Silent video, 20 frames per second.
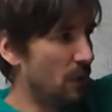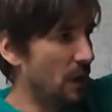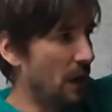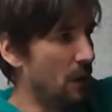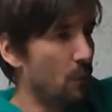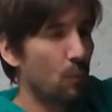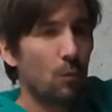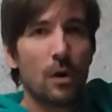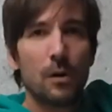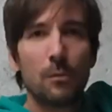
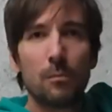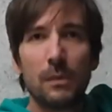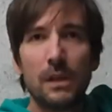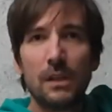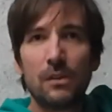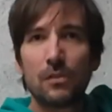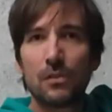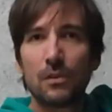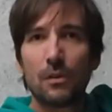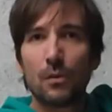and 1
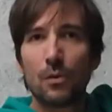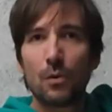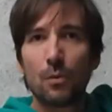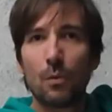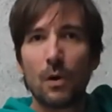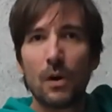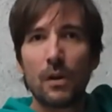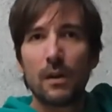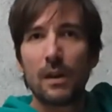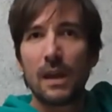meter or
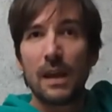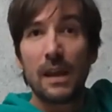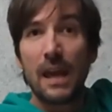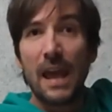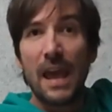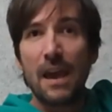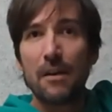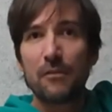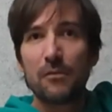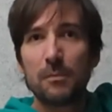
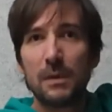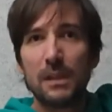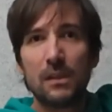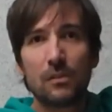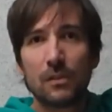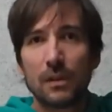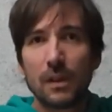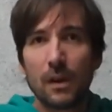1.5 meter.